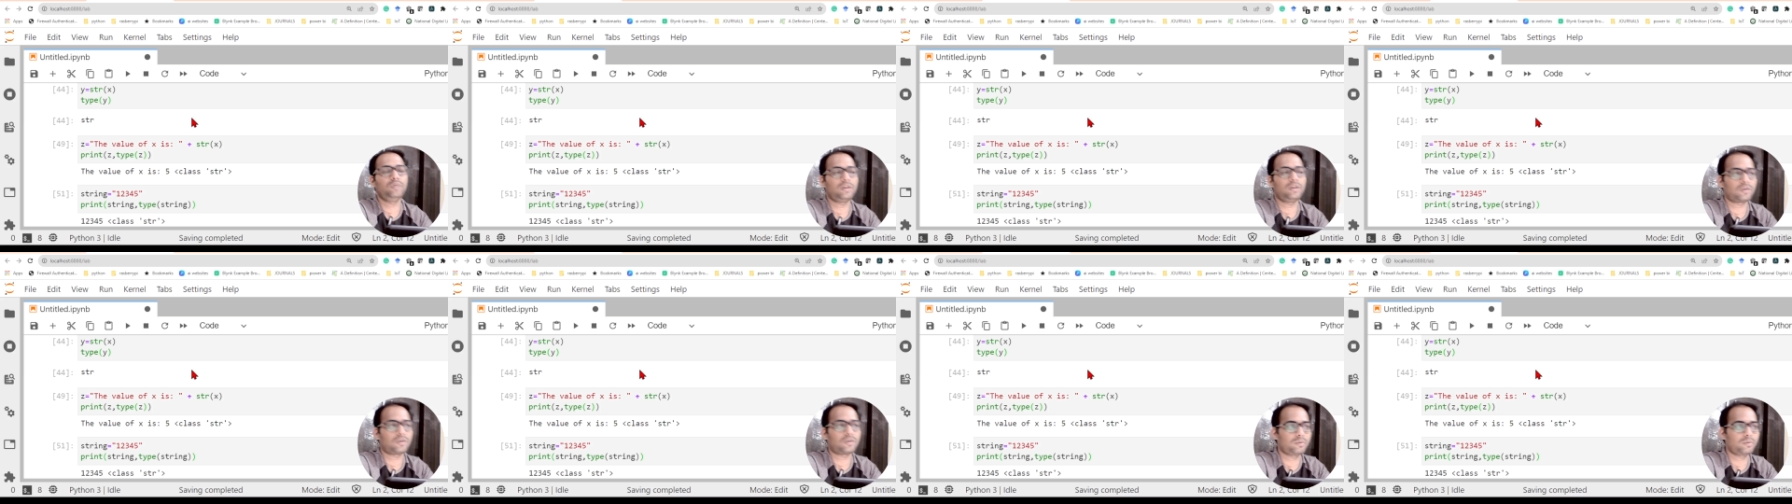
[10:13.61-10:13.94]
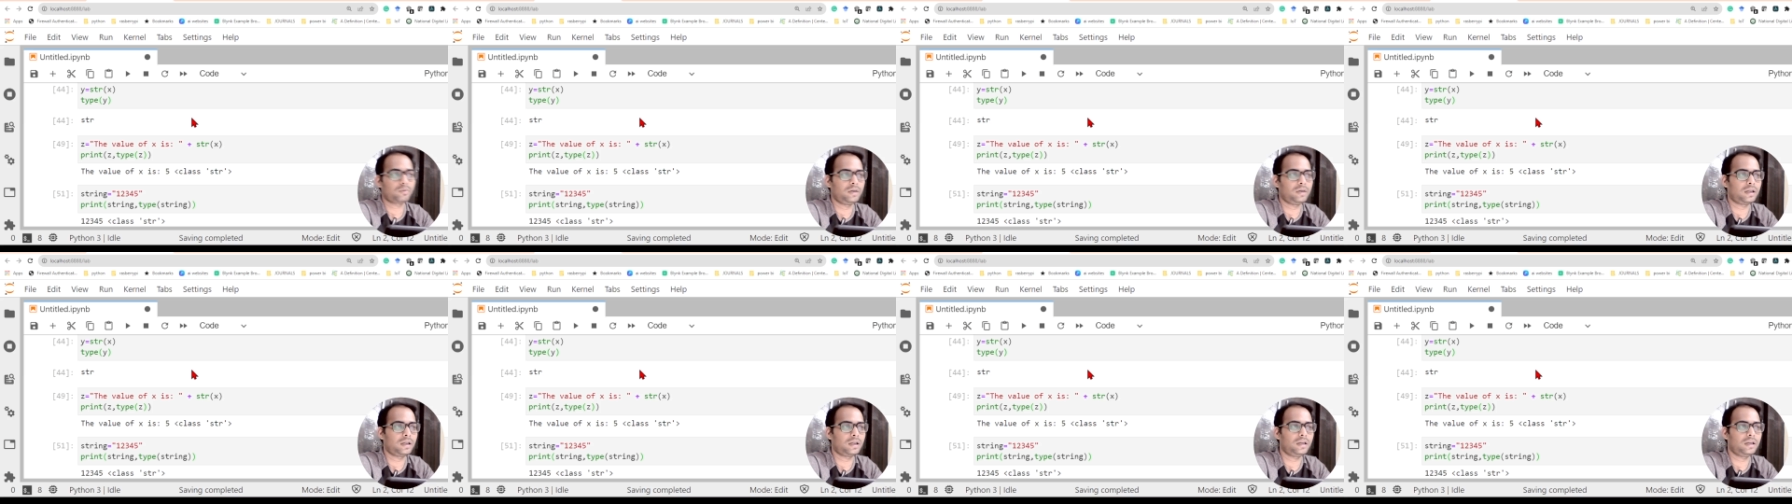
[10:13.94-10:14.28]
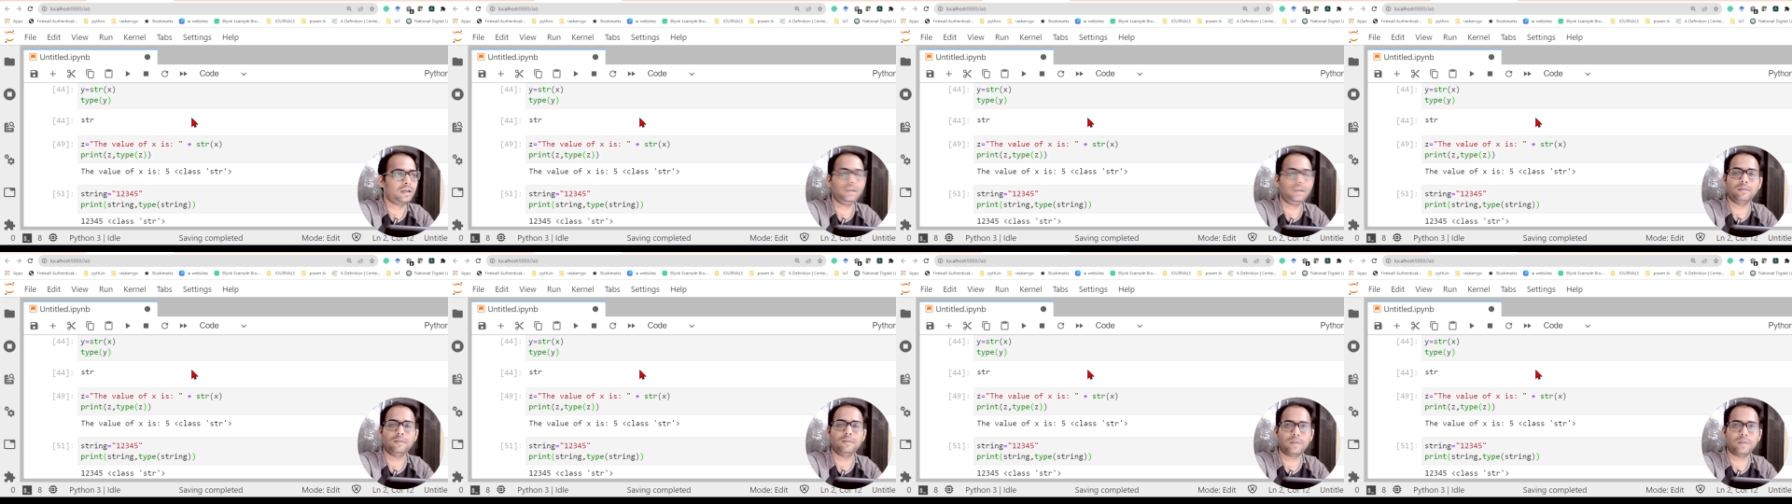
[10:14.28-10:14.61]
it
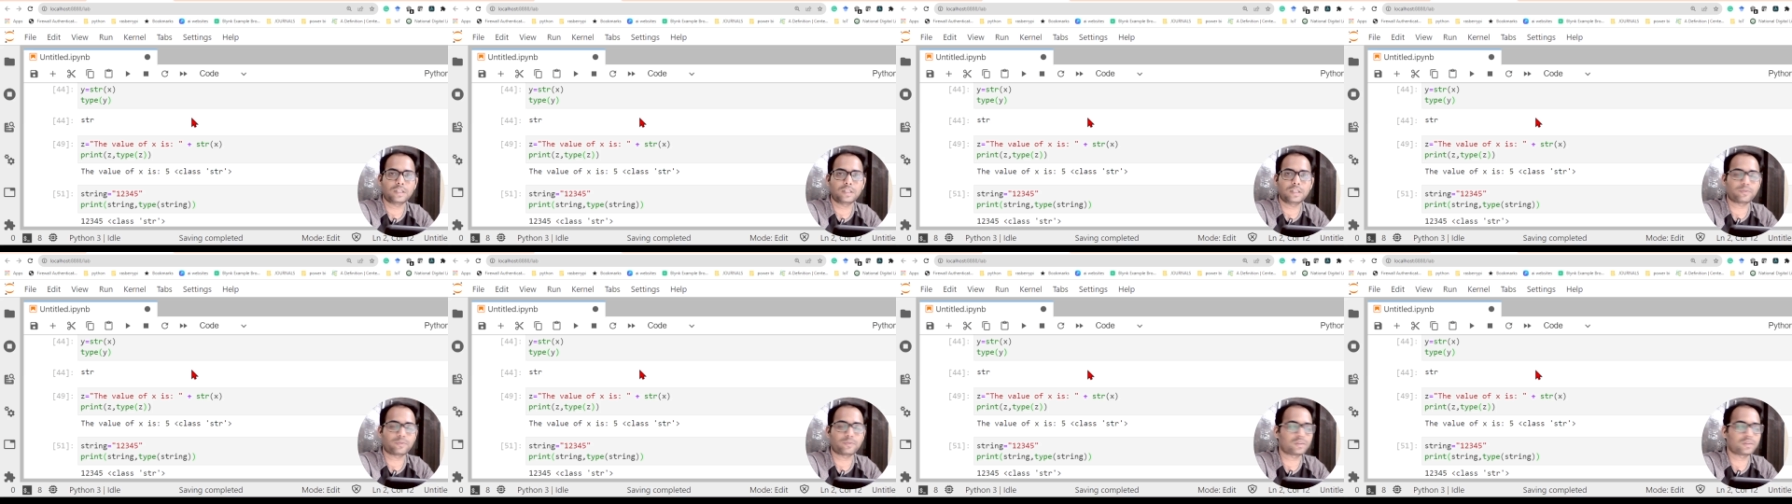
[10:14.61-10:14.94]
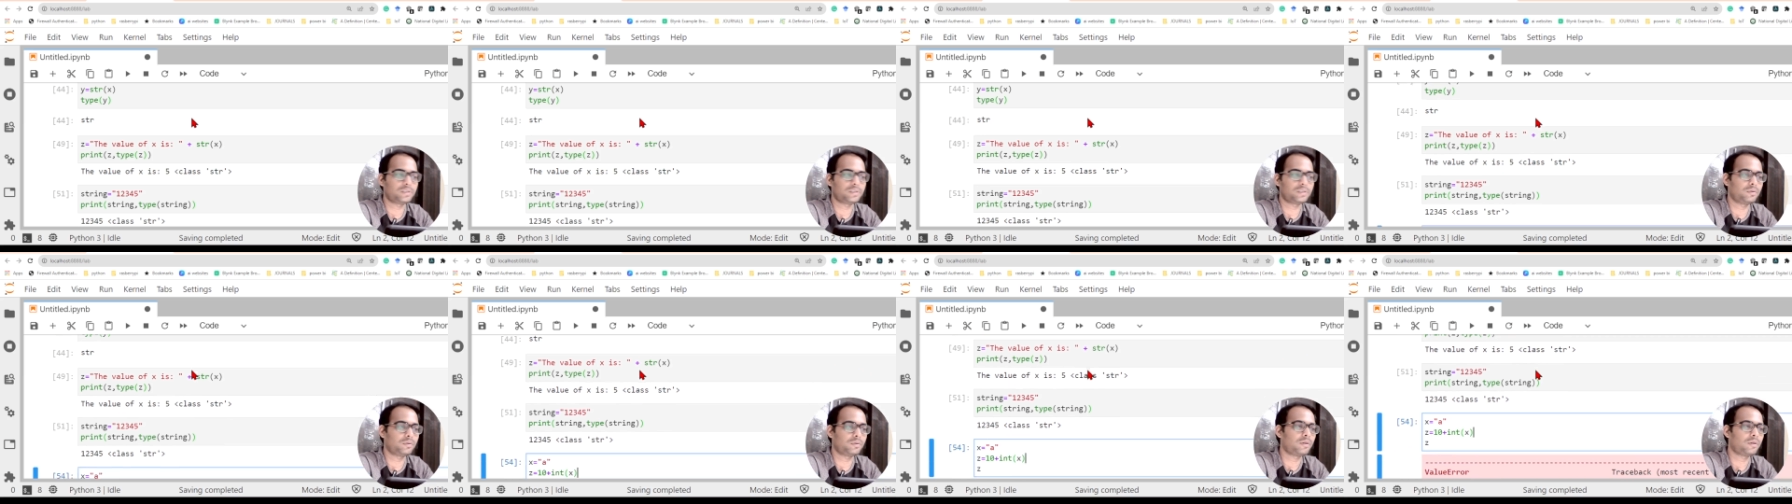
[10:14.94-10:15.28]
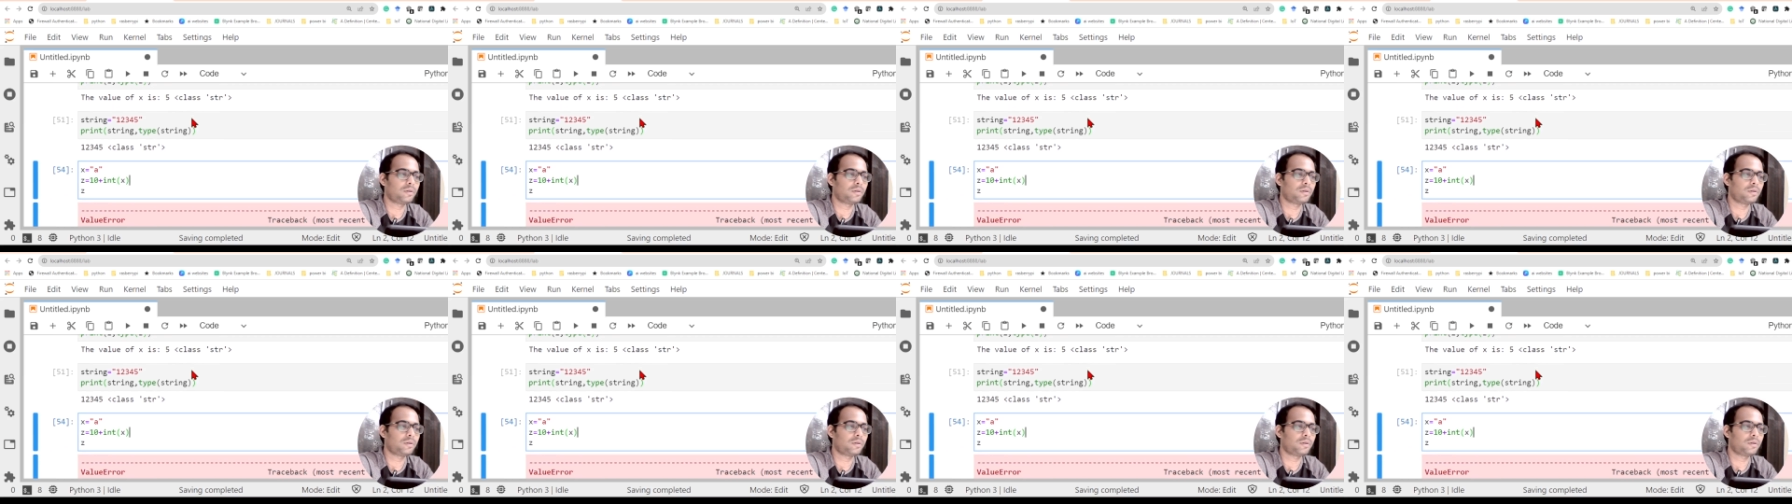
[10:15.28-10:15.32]
automatically if it is possible.